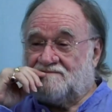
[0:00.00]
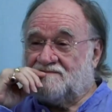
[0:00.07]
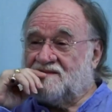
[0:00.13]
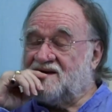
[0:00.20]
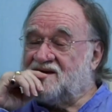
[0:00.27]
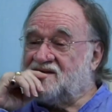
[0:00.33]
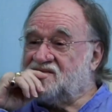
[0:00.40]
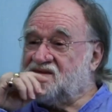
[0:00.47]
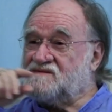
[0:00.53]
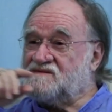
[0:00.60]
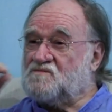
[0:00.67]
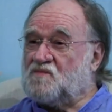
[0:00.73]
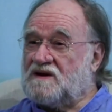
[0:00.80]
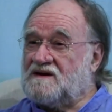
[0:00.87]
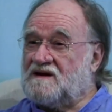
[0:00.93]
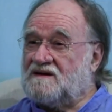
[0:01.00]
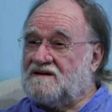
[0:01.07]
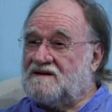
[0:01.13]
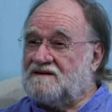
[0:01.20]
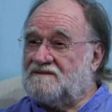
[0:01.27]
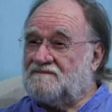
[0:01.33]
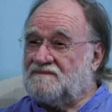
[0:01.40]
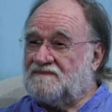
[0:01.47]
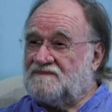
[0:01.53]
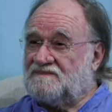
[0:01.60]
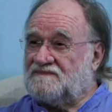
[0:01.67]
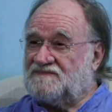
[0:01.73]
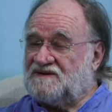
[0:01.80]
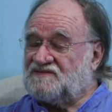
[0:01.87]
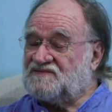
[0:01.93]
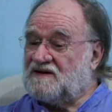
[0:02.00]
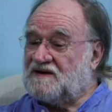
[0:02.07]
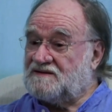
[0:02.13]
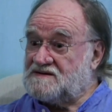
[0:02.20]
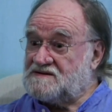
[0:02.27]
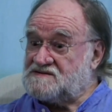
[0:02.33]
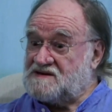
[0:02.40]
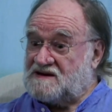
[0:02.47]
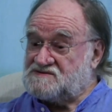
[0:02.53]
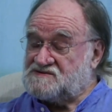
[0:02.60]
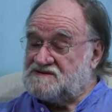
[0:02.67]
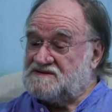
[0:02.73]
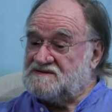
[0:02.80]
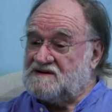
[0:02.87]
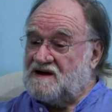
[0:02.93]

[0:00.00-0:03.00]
And then when I decided, actually,